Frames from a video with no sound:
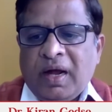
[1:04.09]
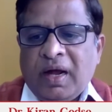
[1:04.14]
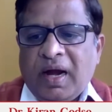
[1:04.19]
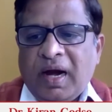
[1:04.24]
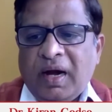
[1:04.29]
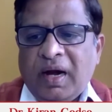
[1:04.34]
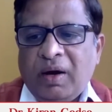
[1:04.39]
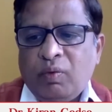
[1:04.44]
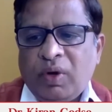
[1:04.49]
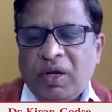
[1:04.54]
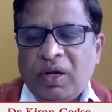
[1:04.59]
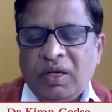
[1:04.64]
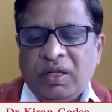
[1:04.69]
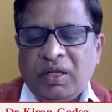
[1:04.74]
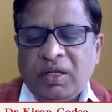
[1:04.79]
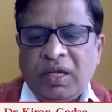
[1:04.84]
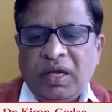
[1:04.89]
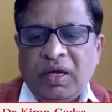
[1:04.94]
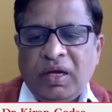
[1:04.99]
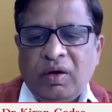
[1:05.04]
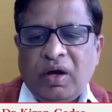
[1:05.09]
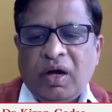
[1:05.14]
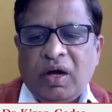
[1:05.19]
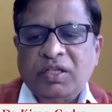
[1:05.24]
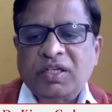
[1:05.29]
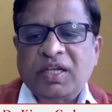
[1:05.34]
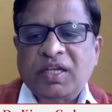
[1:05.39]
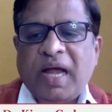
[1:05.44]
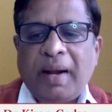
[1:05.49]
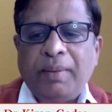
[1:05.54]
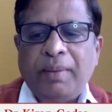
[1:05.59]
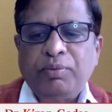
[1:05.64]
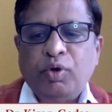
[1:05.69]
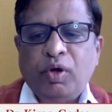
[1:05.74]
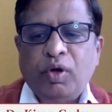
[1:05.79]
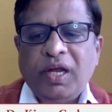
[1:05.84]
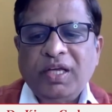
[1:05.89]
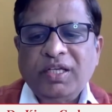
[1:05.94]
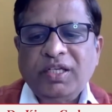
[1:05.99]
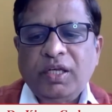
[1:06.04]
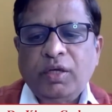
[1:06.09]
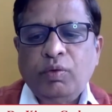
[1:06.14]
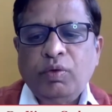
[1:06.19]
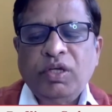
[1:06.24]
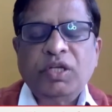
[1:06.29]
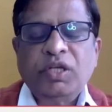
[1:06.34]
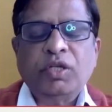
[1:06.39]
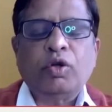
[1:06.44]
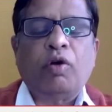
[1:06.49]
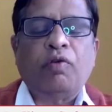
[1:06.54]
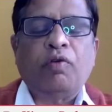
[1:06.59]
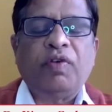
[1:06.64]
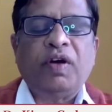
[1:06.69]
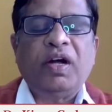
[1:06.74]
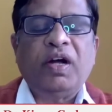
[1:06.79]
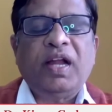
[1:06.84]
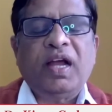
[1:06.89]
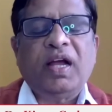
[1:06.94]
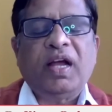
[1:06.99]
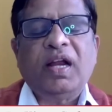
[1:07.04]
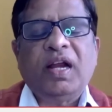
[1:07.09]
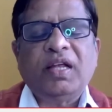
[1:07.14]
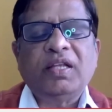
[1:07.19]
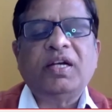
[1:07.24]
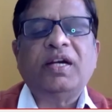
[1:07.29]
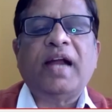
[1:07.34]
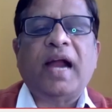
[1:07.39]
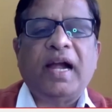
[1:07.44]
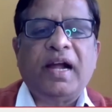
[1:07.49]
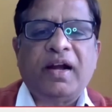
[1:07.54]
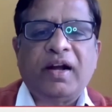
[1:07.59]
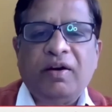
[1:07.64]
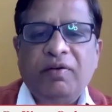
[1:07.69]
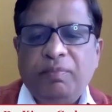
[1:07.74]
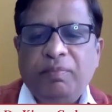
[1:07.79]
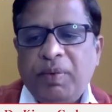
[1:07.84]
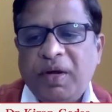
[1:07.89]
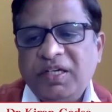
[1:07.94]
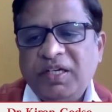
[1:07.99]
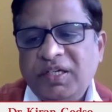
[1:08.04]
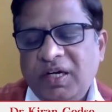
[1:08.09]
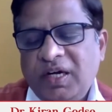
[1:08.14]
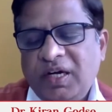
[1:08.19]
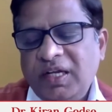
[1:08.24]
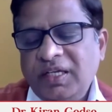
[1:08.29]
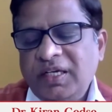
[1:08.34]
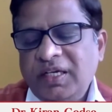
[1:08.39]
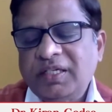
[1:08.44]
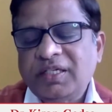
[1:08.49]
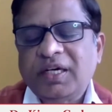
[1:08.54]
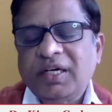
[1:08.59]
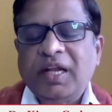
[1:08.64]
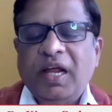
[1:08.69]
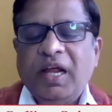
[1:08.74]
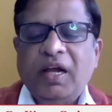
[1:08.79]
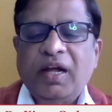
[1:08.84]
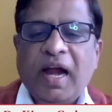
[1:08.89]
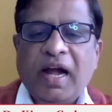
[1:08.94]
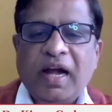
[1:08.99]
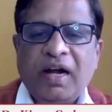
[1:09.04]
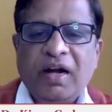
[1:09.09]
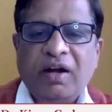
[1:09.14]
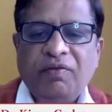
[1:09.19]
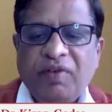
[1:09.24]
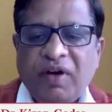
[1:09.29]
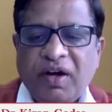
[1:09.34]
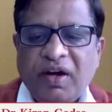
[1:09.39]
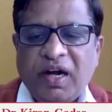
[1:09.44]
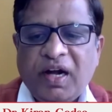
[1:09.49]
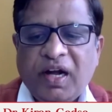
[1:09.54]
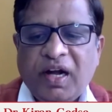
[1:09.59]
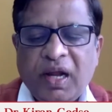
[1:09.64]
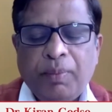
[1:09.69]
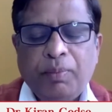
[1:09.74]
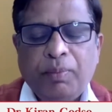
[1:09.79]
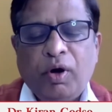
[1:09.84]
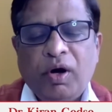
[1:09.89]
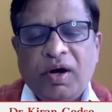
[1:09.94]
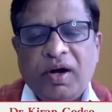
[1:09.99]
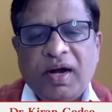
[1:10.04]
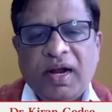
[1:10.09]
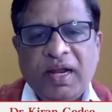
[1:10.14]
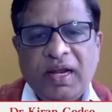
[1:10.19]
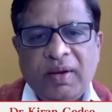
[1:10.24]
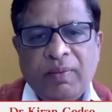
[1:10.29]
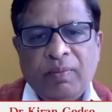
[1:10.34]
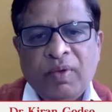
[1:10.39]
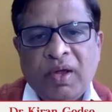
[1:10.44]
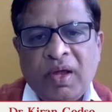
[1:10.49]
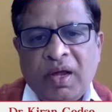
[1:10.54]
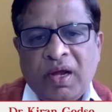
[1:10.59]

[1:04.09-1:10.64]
And one thing, a scalp psoriasis, which is often taken as a dandruff. Patient thinks it's a dandruff and it keep on trying.